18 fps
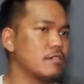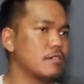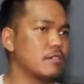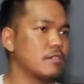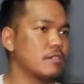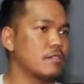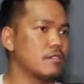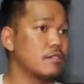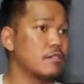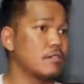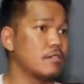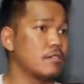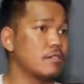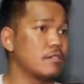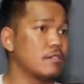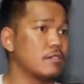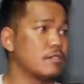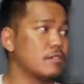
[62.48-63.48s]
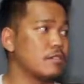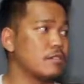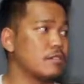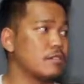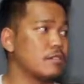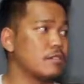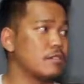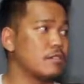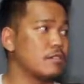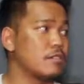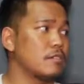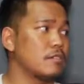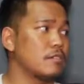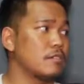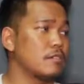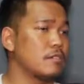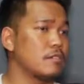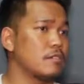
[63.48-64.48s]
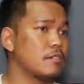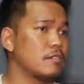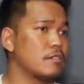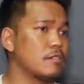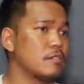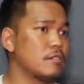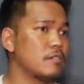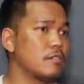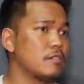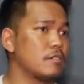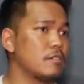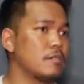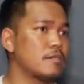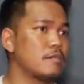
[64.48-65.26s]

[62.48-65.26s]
No words are spoken by the person on screen.